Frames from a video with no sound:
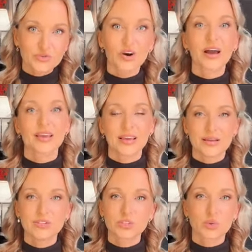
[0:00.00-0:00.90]
dry
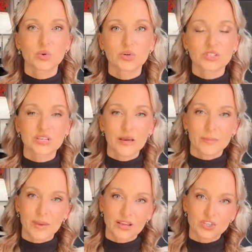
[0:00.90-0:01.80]
indoors,
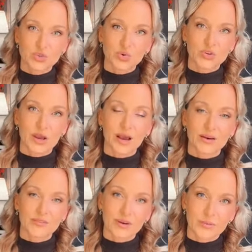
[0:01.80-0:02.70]
make sure you
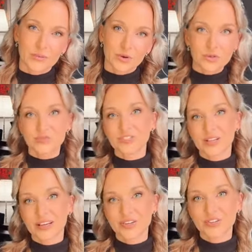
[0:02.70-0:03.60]
have good
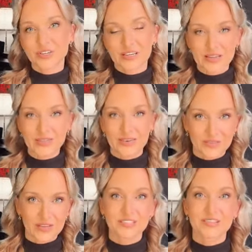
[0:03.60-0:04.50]
ventilation in
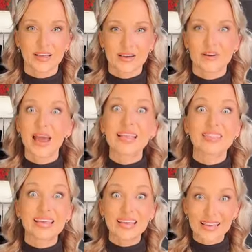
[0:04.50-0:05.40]
this area,
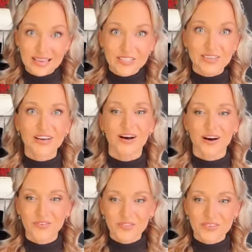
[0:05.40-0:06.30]
and the heating
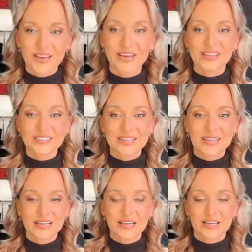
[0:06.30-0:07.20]
after that.
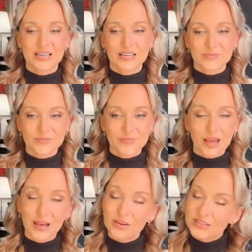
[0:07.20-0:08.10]

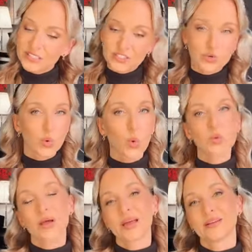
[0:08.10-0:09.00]

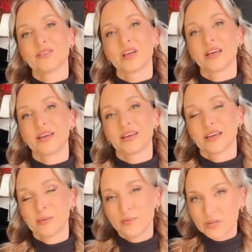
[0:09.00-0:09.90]
Install and
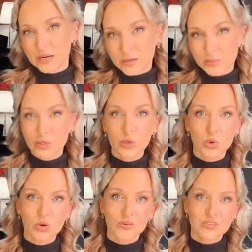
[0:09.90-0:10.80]
keep it a little bit
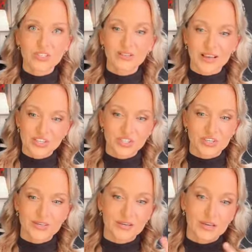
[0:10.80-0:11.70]
longer
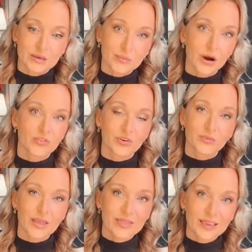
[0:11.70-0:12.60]
ventilation in the
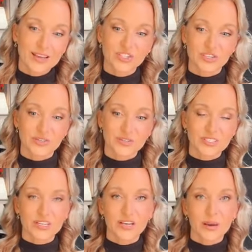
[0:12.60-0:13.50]
bathroom, in the
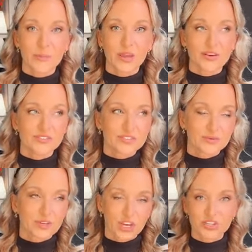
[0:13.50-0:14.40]
kitchens,
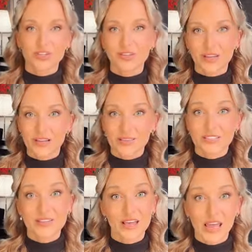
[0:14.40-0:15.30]
because kitchen
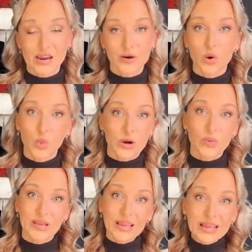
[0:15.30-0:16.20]
is the area
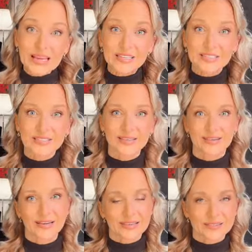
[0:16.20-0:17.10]
where we eat,
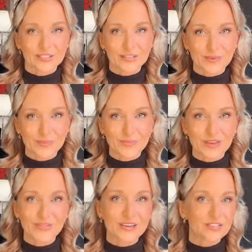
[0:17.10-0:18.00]
and
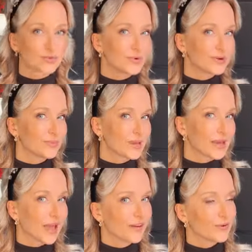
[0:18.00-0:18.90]
if that will
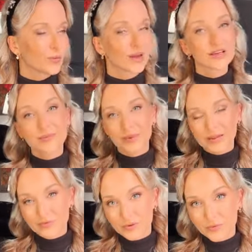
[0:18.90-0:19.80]
be everywhere, can
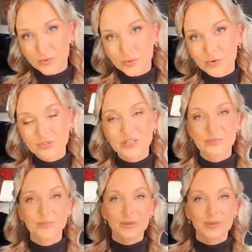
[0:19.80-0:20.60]
make the food,